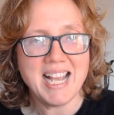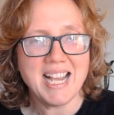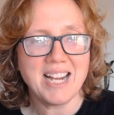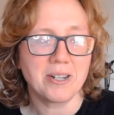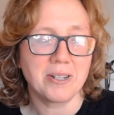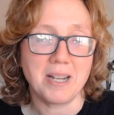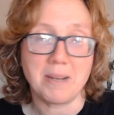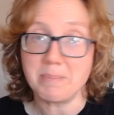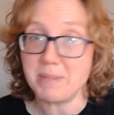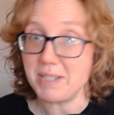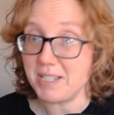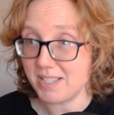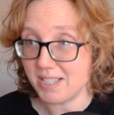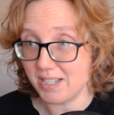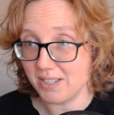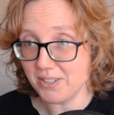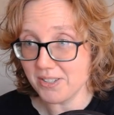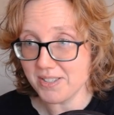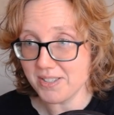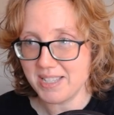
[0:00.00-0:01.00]
or empty
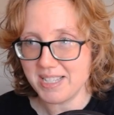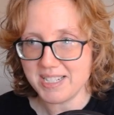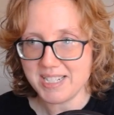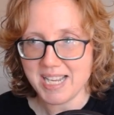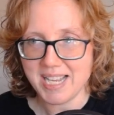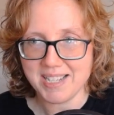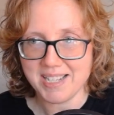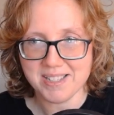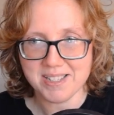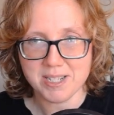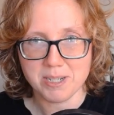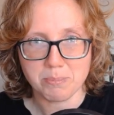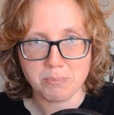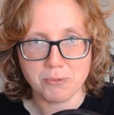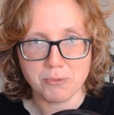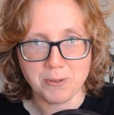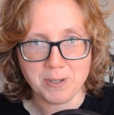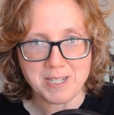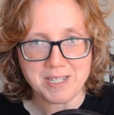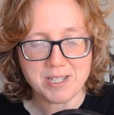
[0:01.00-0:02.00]
cells that tends to
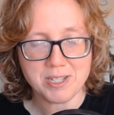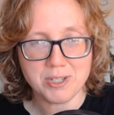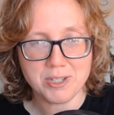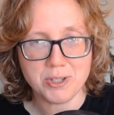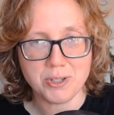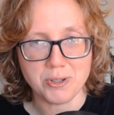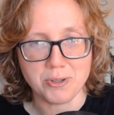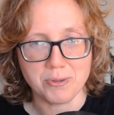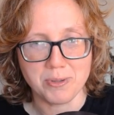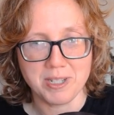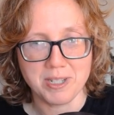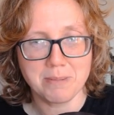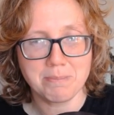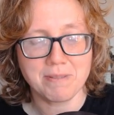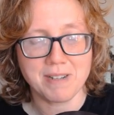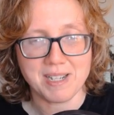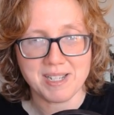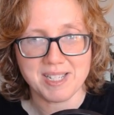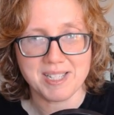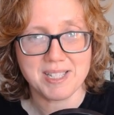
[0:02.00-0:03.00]
point to the
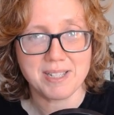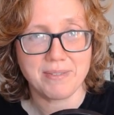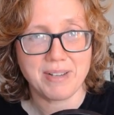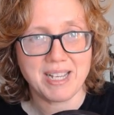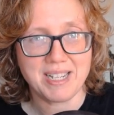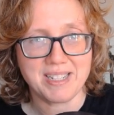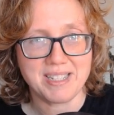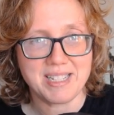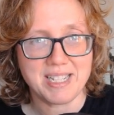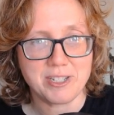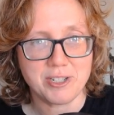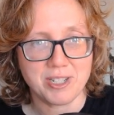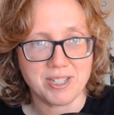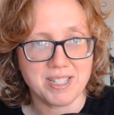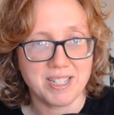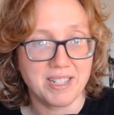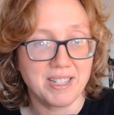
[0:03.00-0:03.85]
presence of hidden digits.